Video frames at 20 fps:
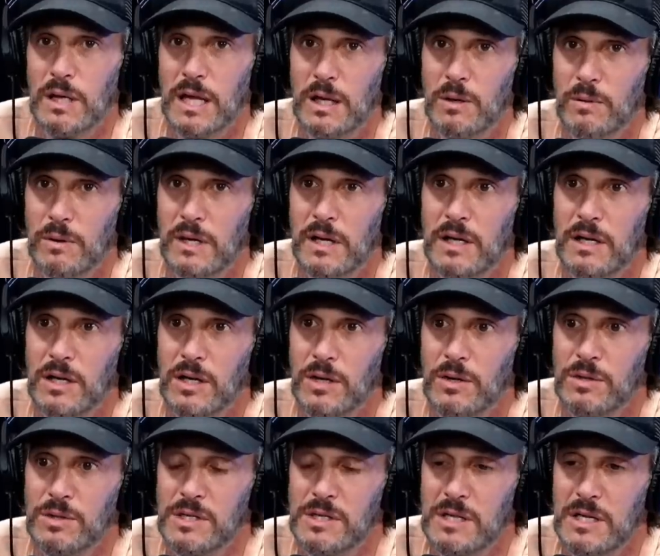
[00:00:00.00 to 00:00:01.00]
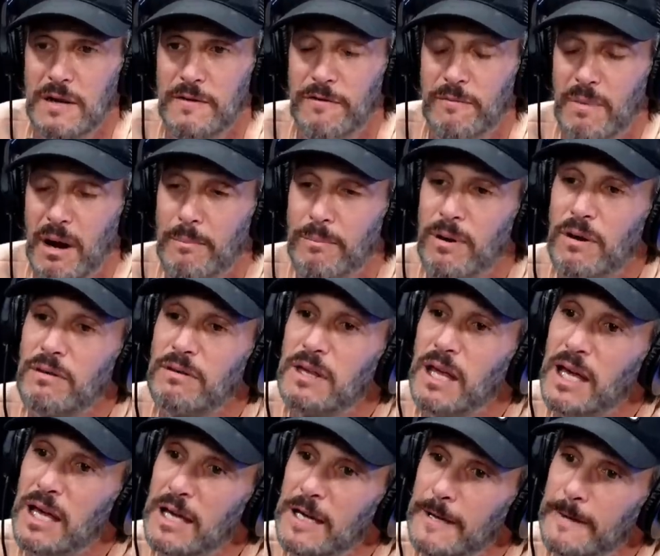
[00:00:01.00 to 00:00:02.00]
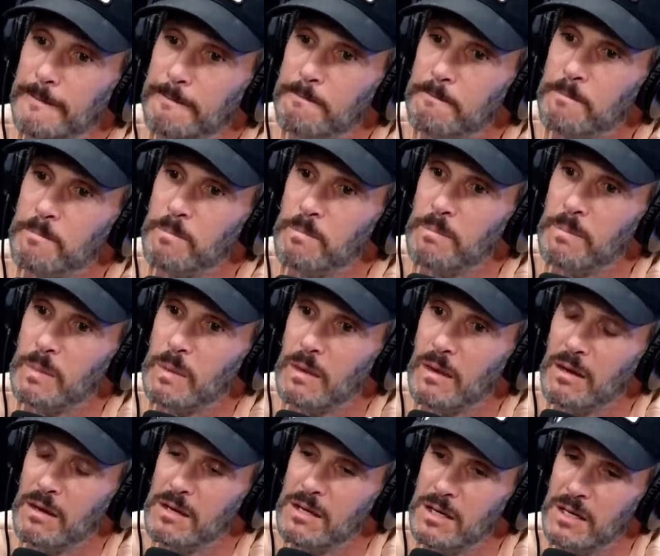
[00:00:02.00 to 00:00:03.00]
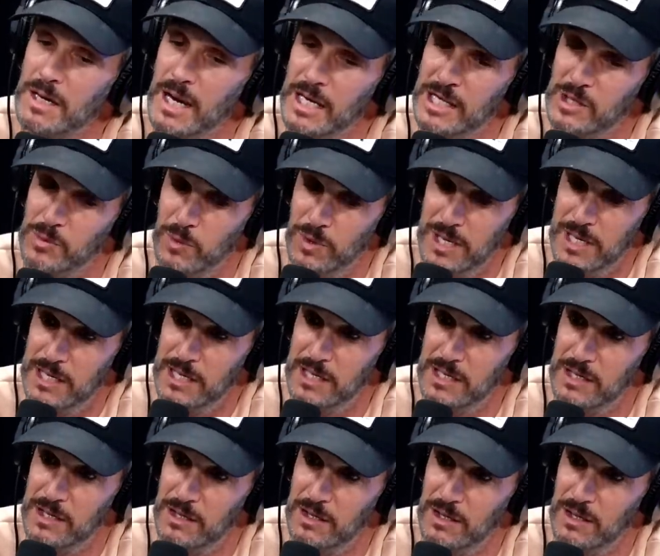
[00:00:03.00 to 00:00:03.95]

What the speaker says: like we're going to go see for my birthday next week.